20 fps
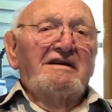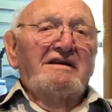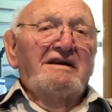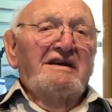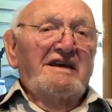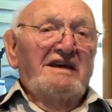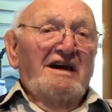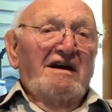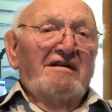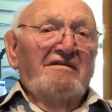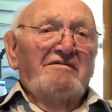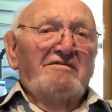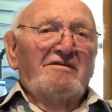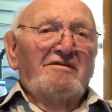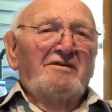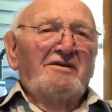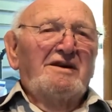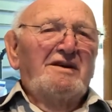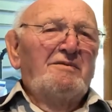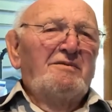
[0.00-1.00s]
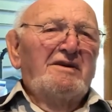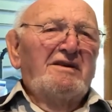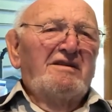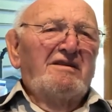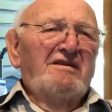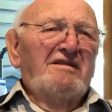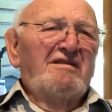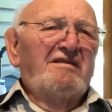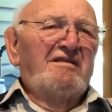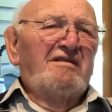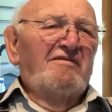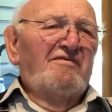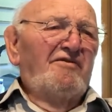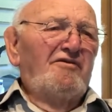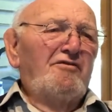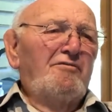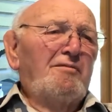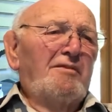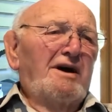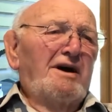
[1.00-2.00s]
yeah, no, he was just a
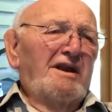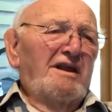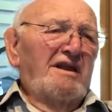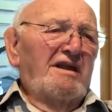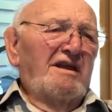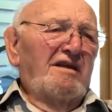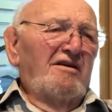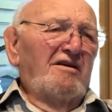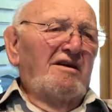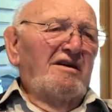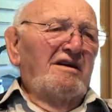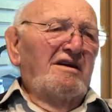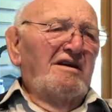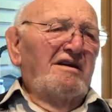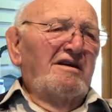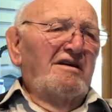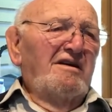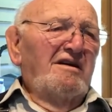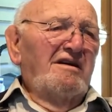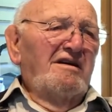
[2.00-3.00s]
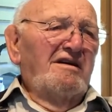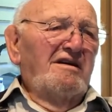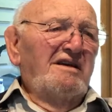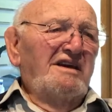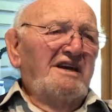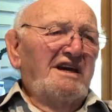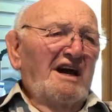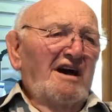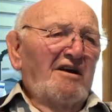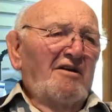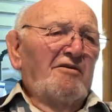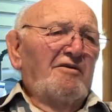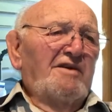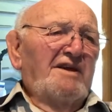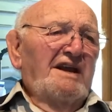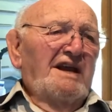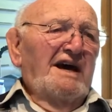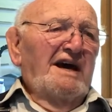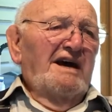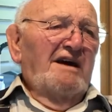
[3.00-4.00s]
few months younger
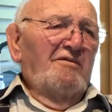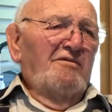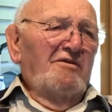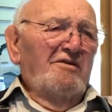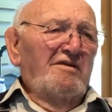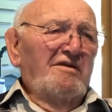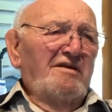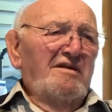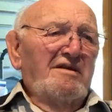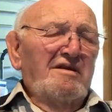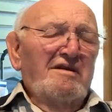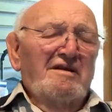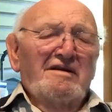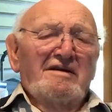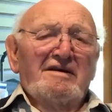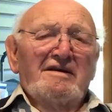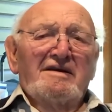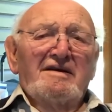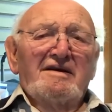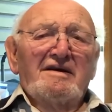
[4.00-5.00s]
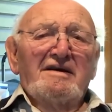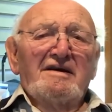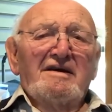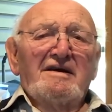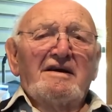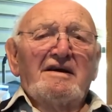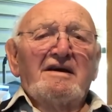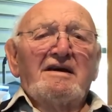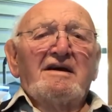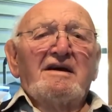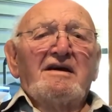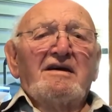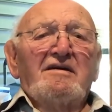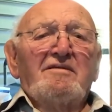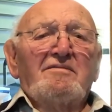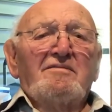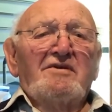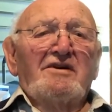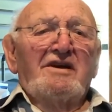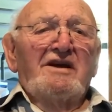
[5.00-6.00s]
than I was.
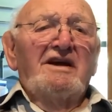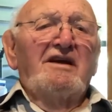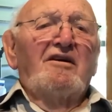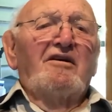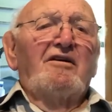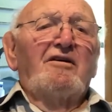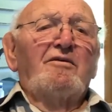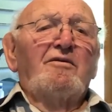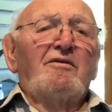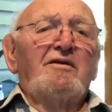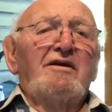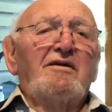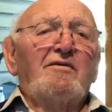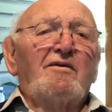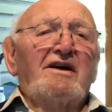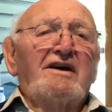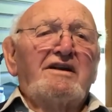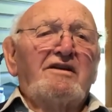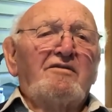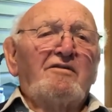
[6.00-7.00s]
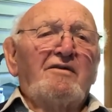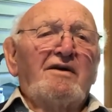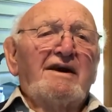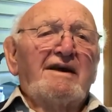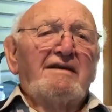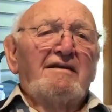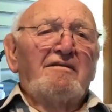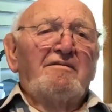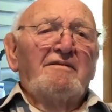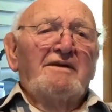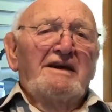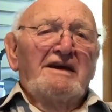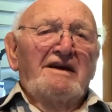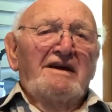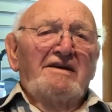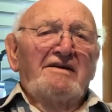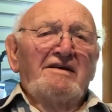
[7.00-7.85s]
But he always wanted to wrestle me.